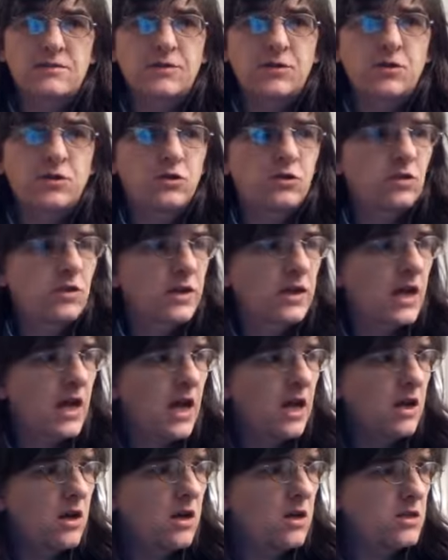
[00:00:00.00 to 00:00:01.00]
lots of
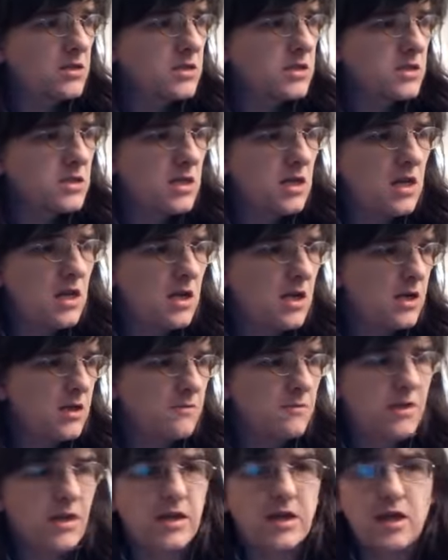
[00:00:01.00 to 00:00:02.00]
brass, lots of
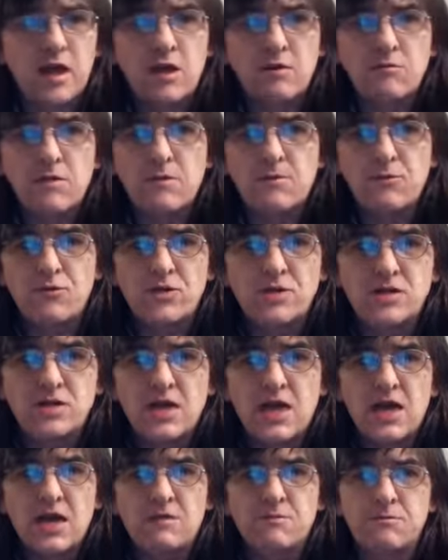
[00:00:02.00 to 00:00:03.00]
red, lots
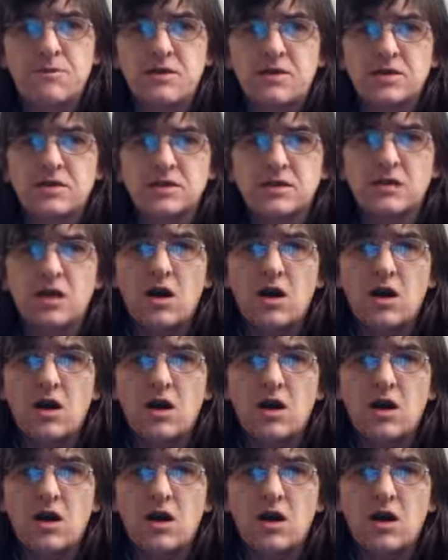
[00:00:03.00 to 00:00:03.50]
of black.